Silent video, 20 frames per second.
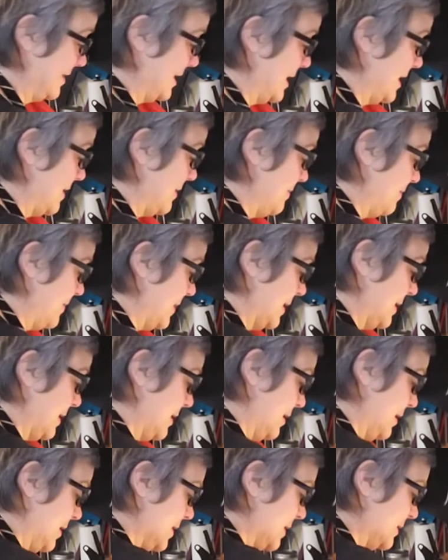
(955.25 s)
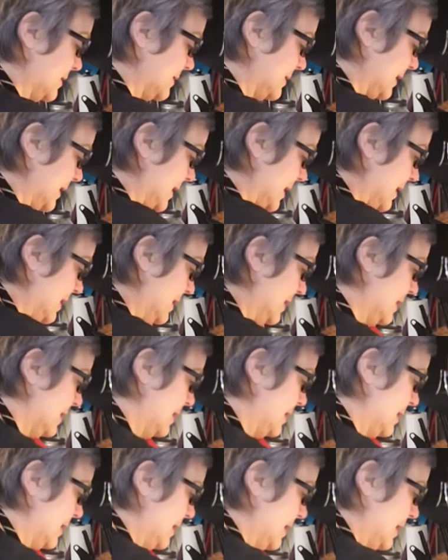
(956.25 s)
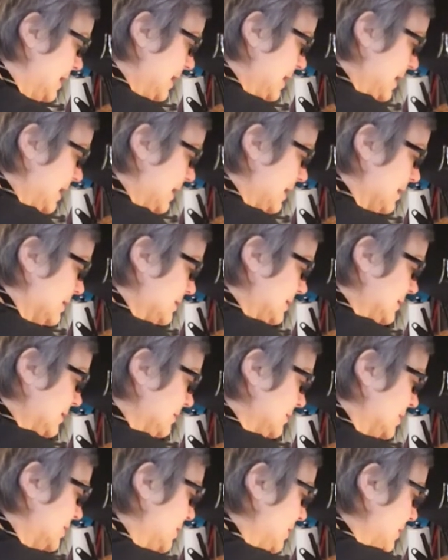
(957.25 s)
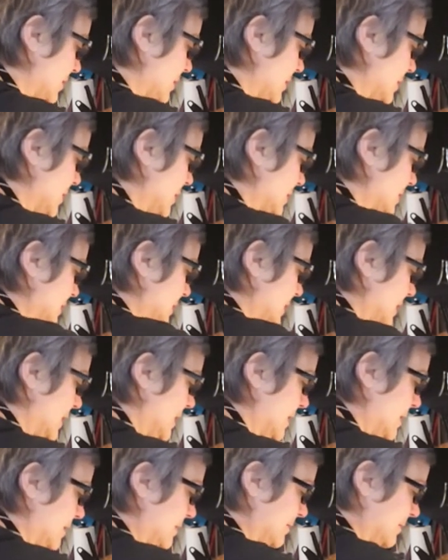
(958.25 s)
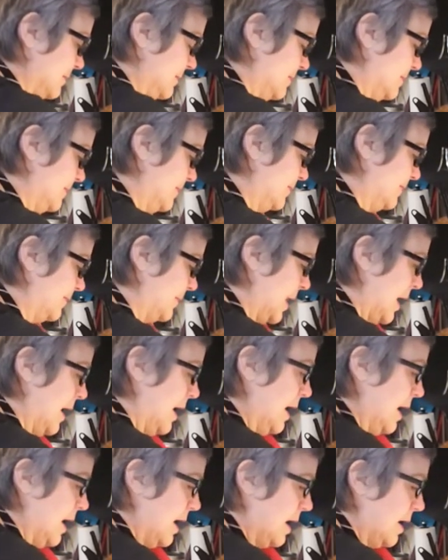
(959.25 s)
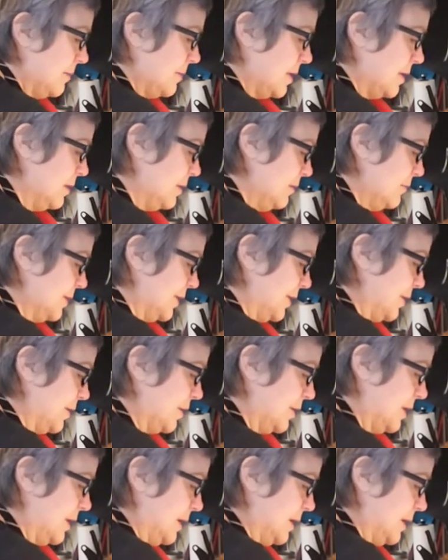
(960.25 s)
it, but honestly, I got so much going on. Um, I'm going with good